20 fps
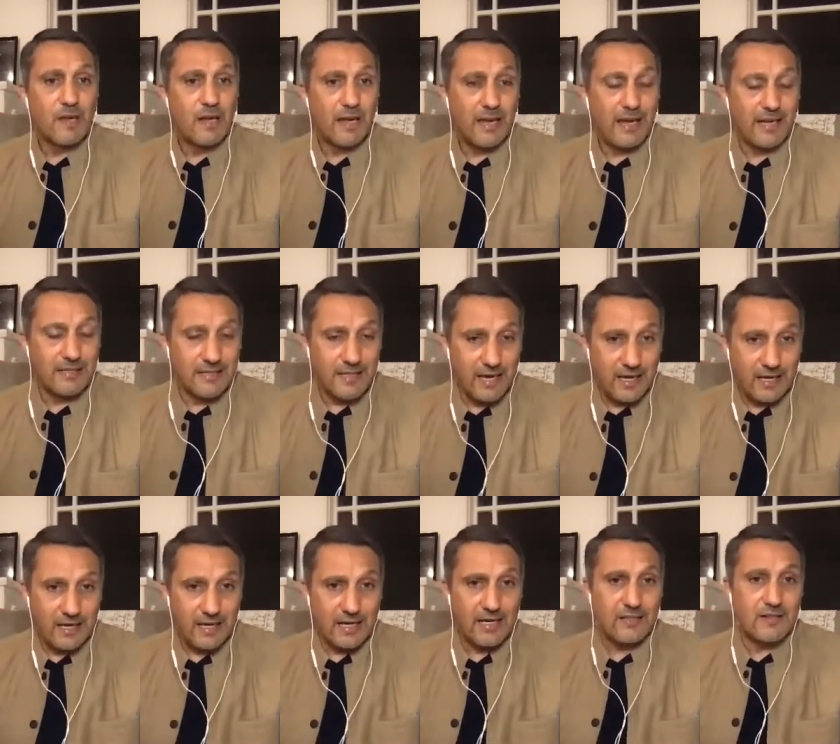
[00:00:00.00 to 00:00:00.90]

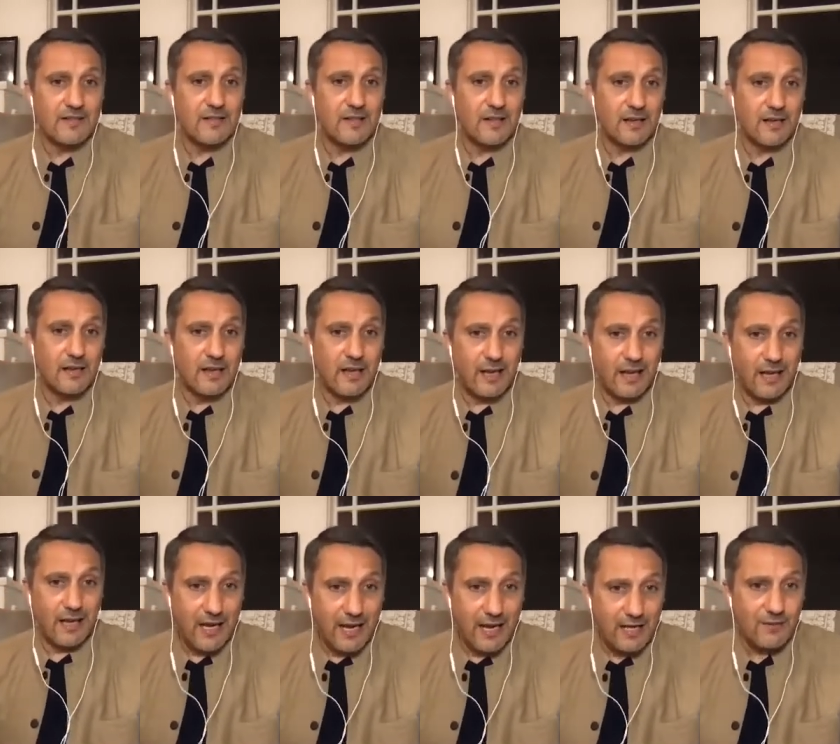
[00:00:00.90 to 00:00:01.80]
antagonistic,
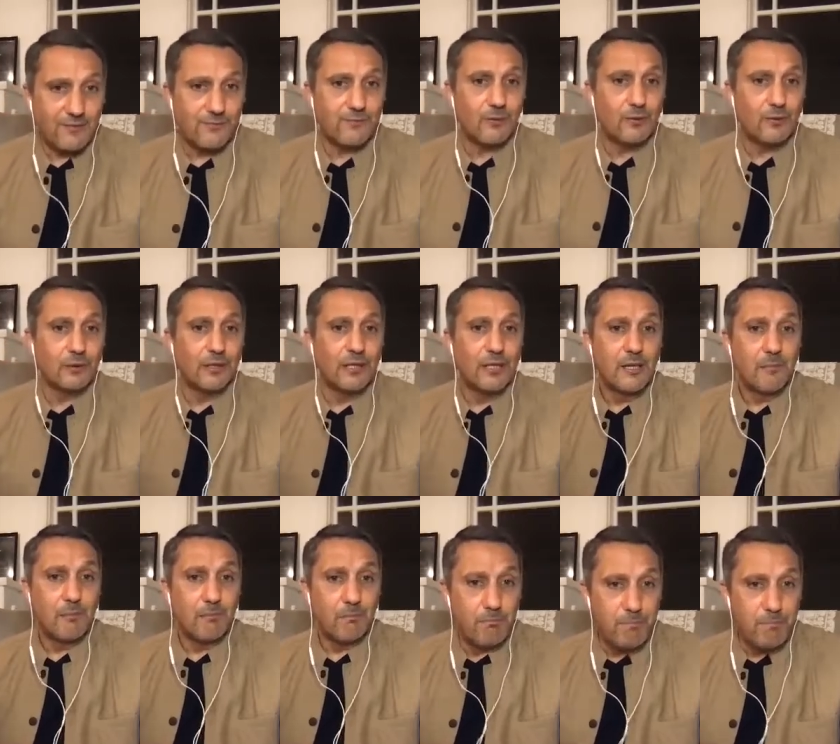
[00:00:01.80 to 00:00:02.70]
hateful,
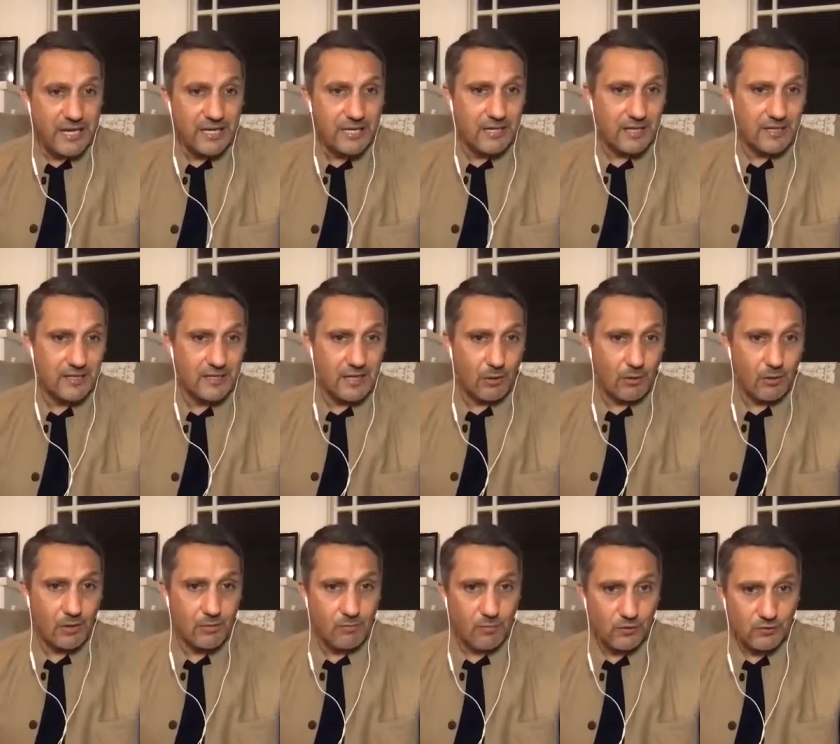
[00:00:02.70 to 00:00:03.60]
bigoted
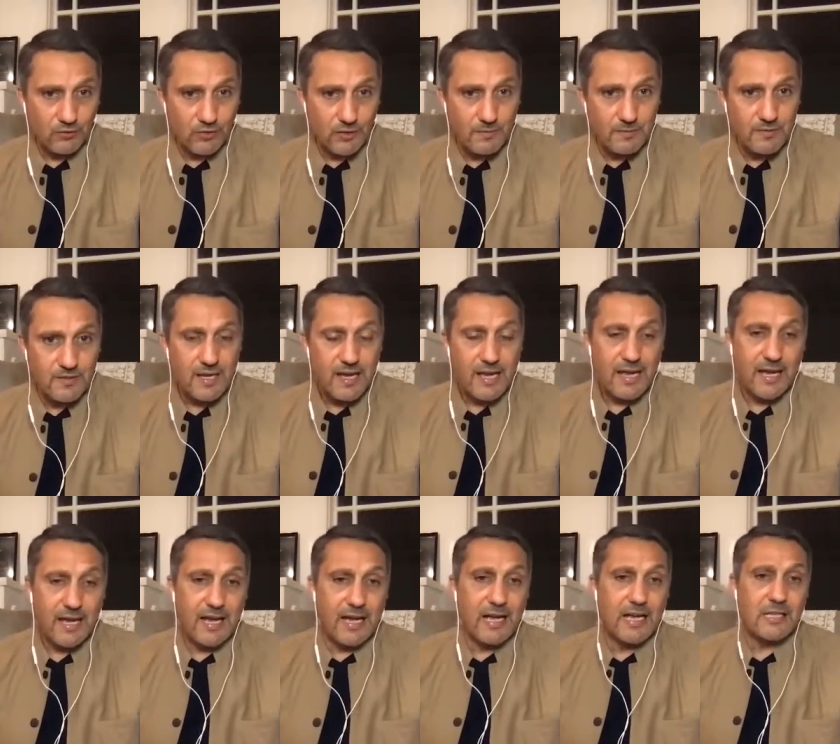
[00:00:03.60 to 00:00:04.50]
toward Muslims,
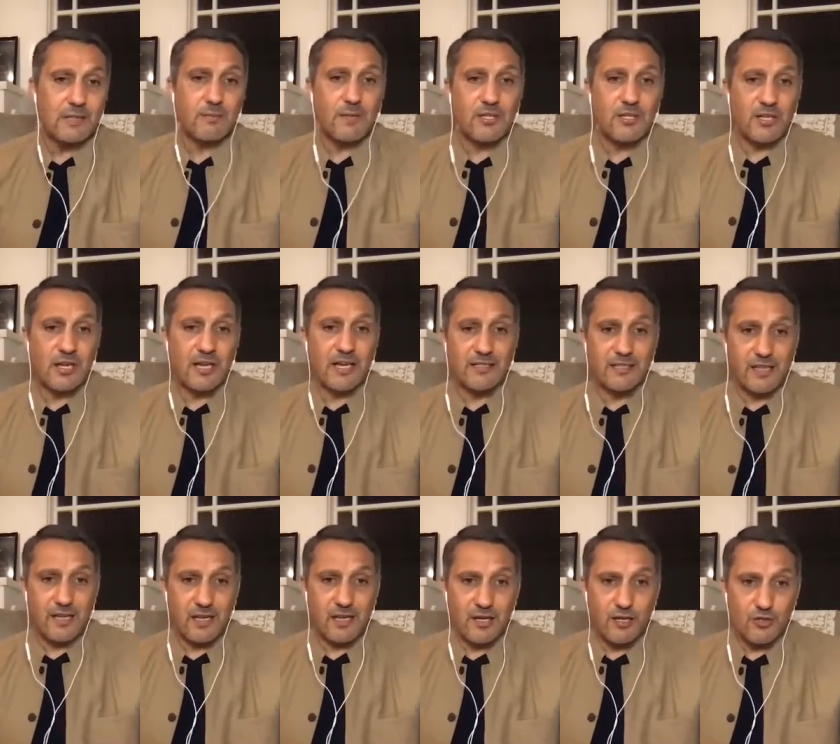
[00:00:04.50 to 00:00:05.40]
as much as
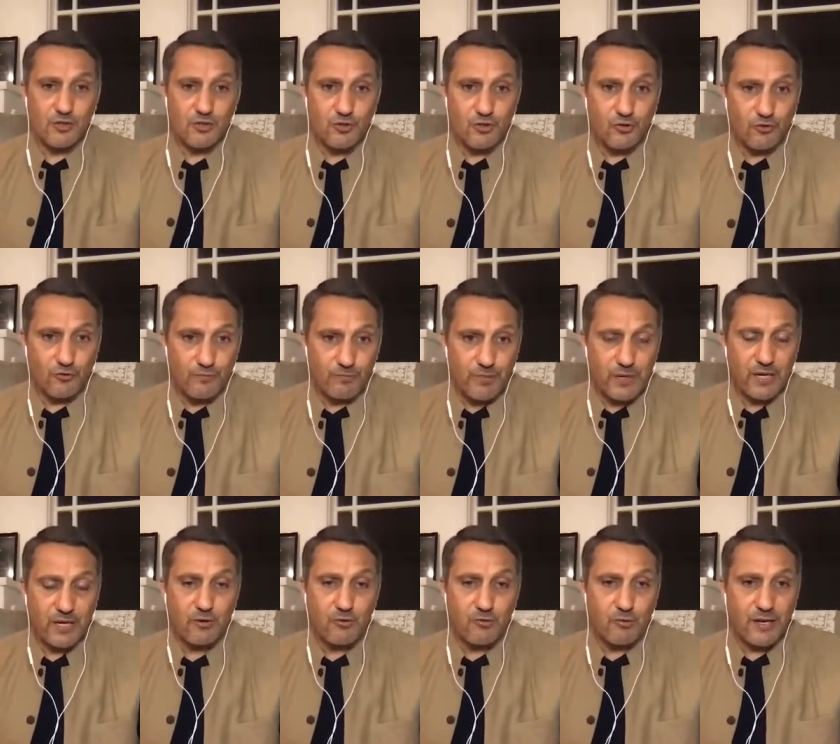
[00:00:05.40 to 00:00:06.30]
their history of
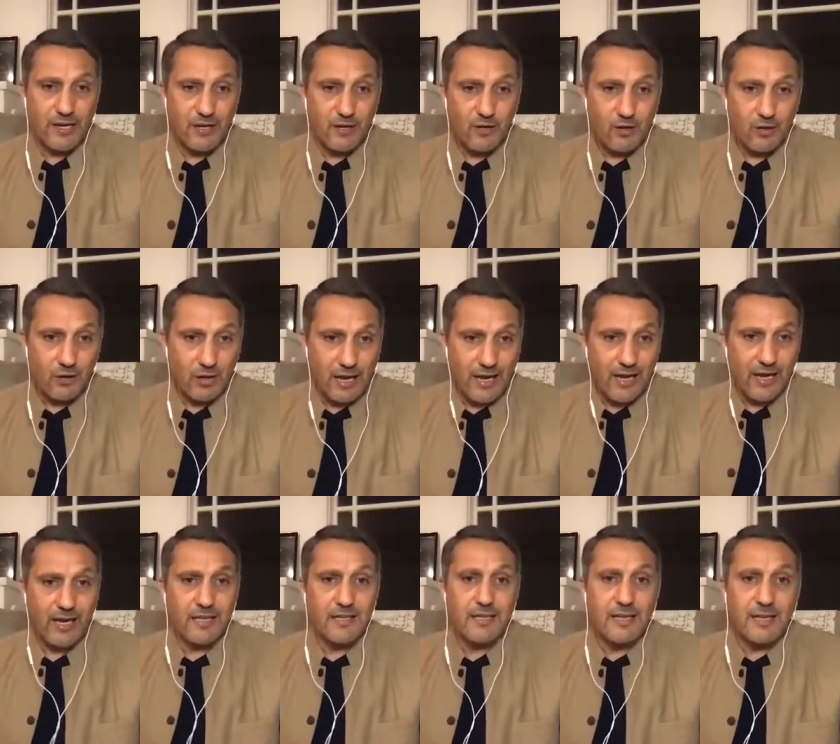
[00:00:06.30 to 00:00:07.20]
bigotry
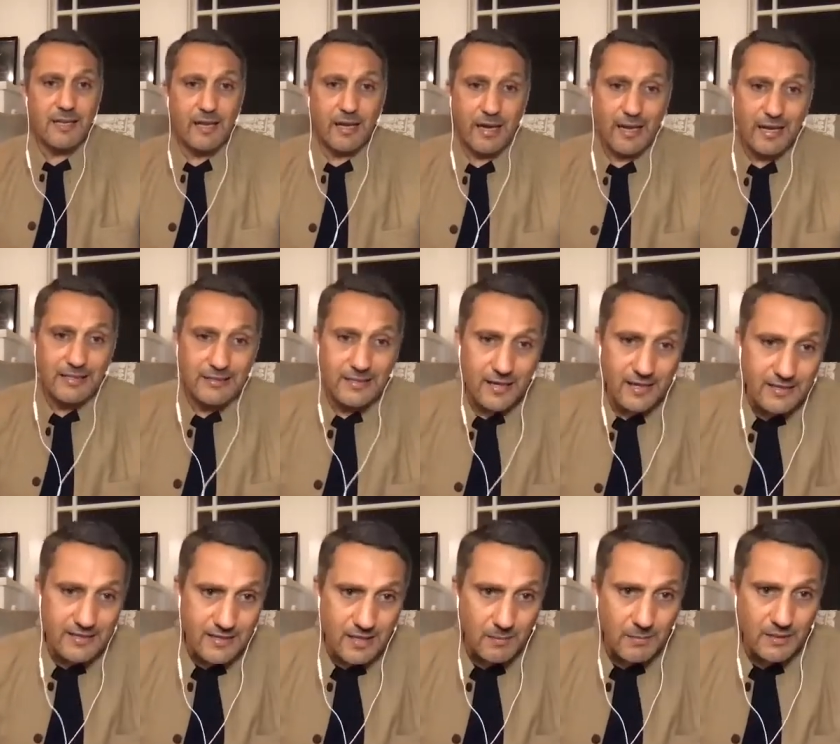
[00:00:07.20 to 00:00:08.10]
and
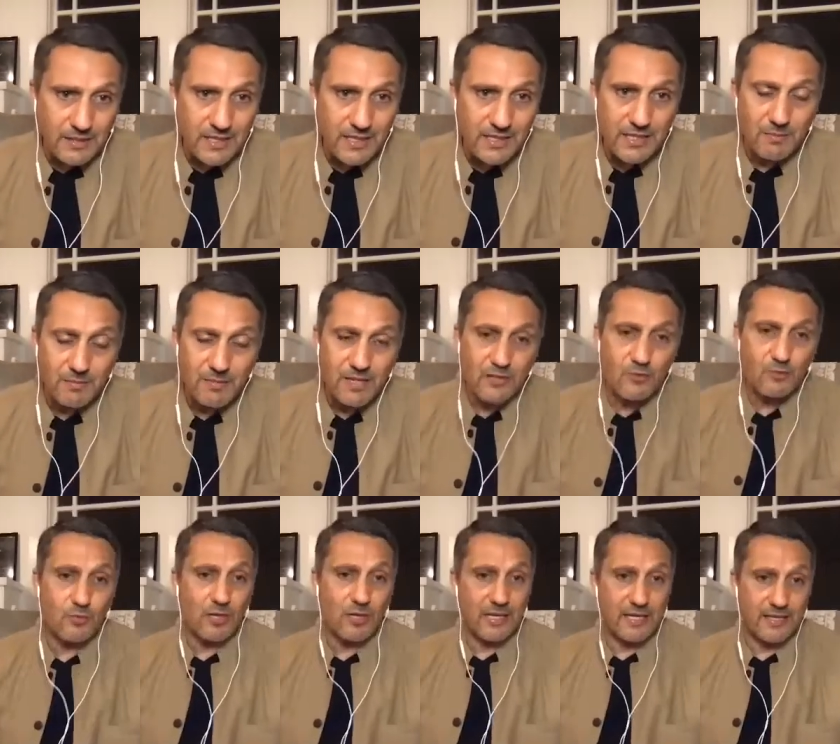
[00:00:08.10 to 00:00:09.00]
anti-Semitism is
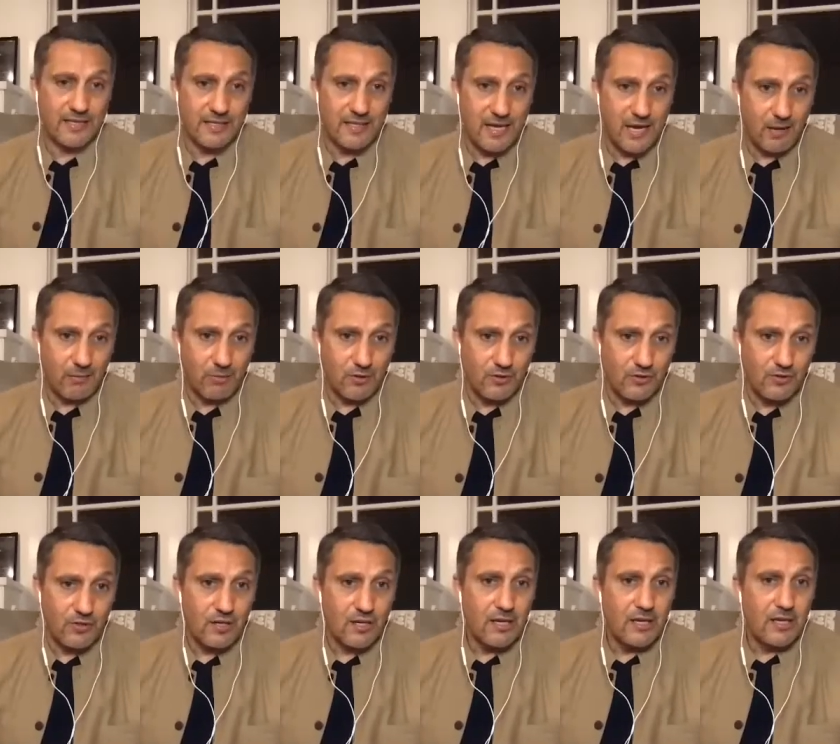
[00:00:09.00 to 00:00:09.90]
well
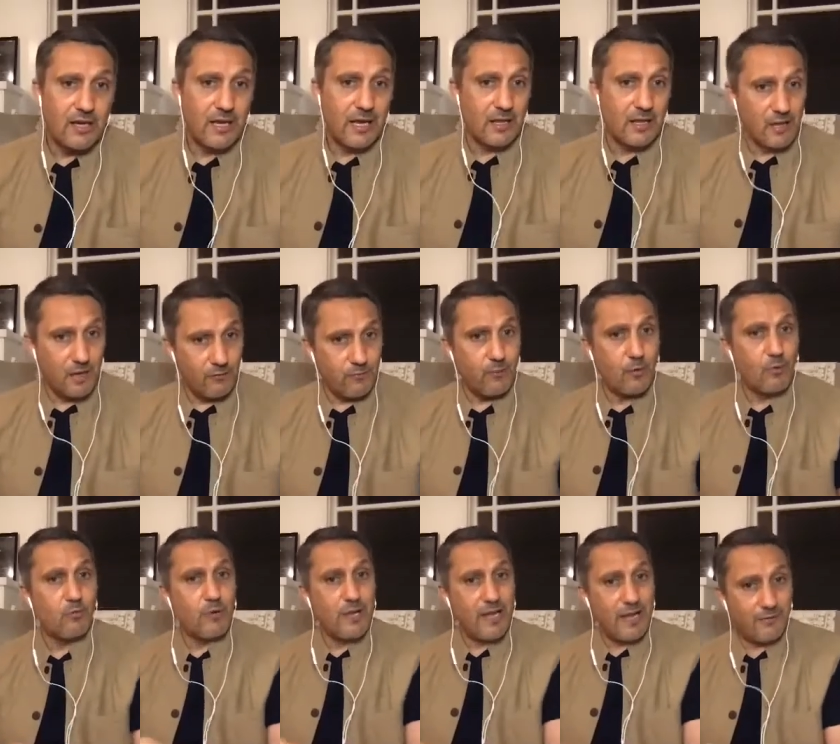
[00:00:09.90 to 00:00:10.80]
established. And therefore,
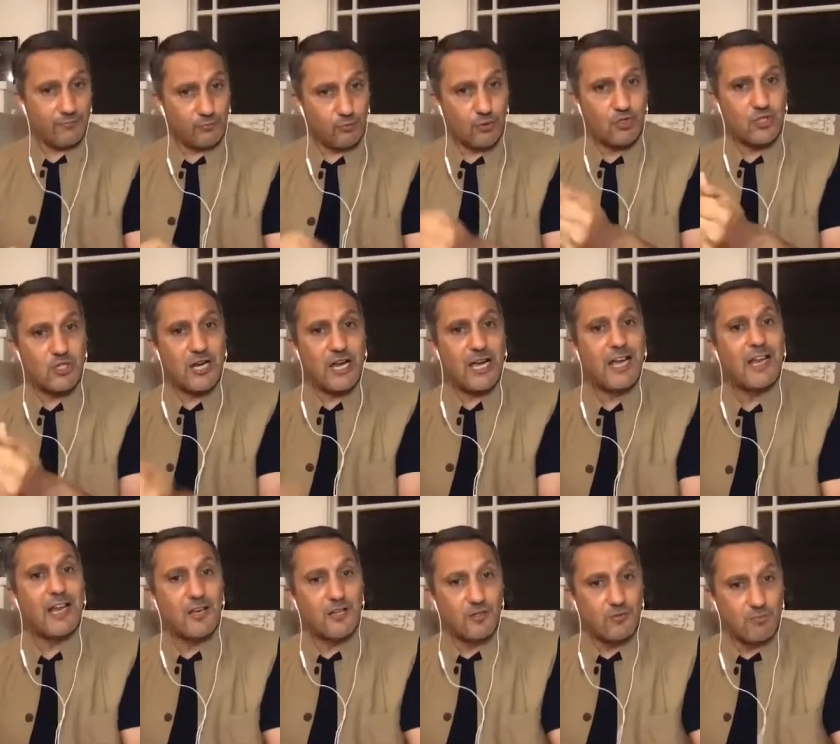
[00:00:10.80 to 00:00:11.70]
we have to
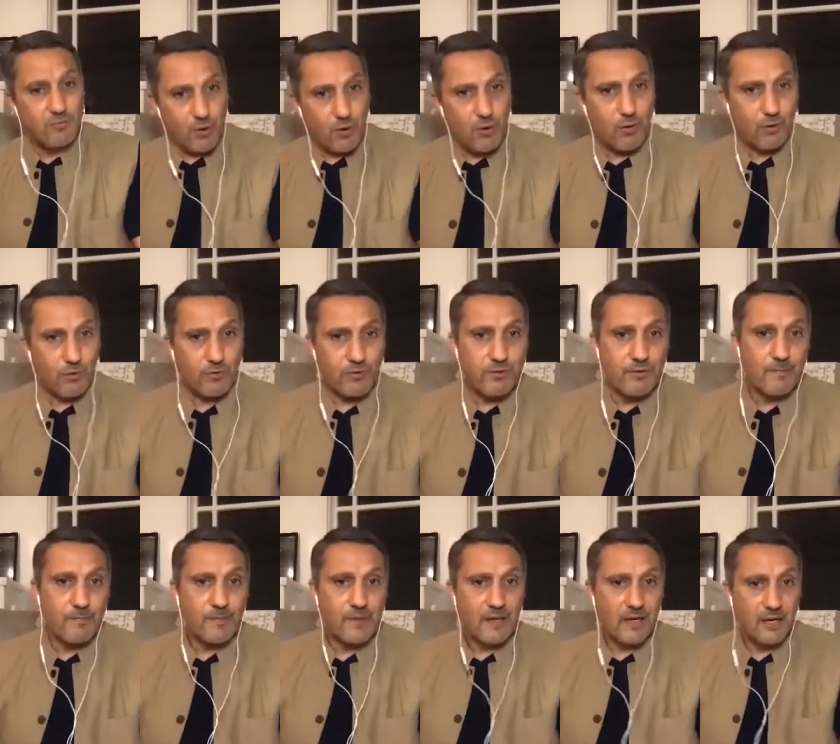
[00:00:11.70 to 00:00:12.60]
challenge both
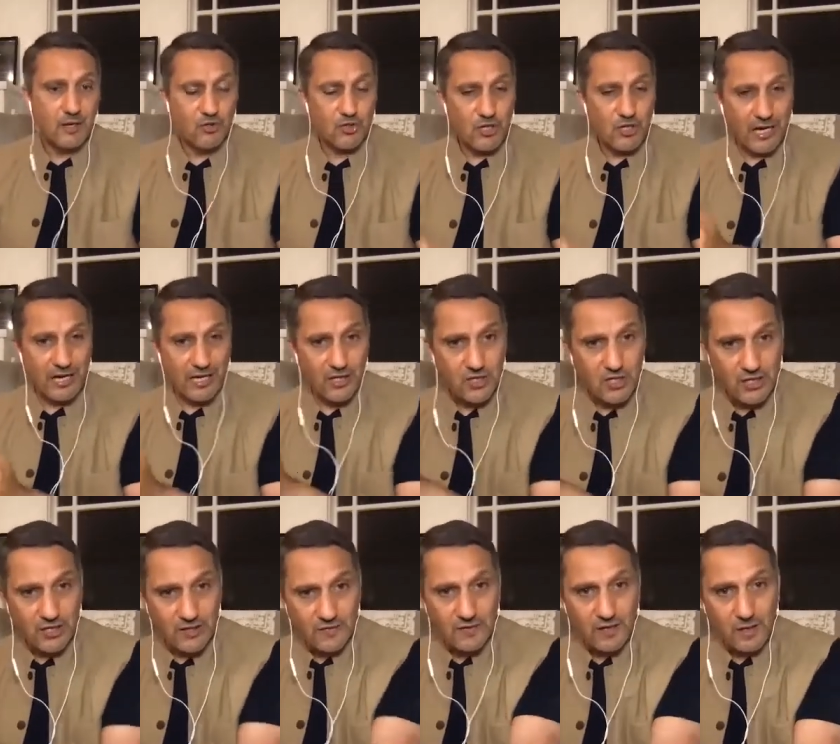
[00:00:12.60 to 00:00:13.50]
in
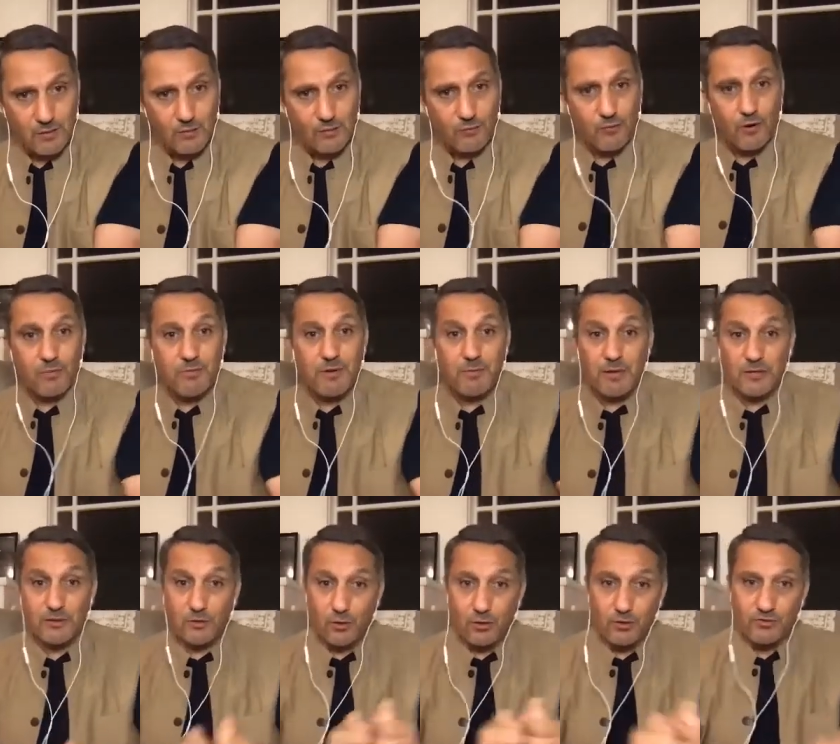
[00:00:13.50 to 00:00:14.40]
challenging Islamophobia,
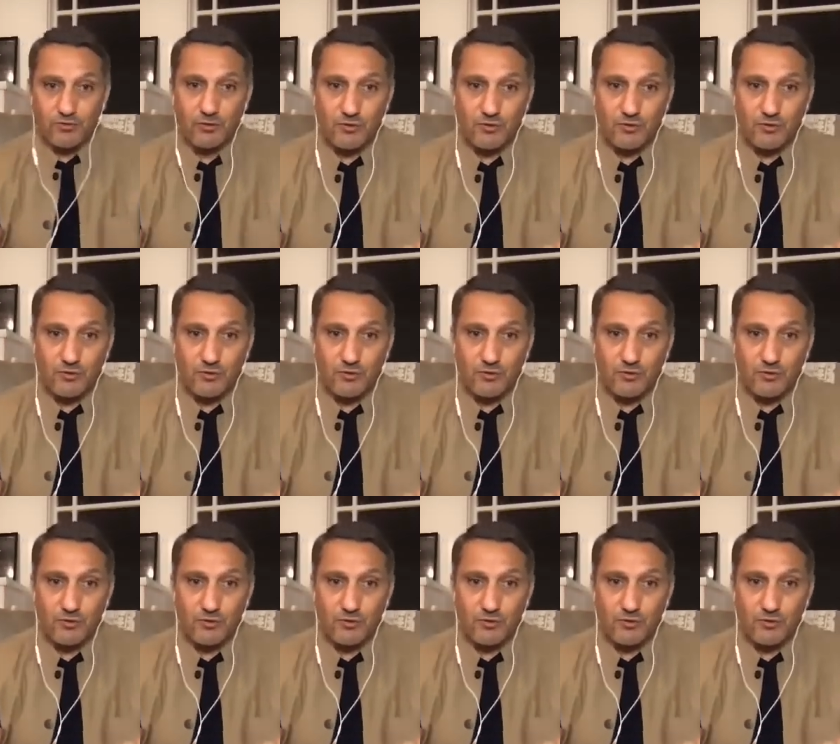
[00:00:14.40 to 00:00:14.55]
but also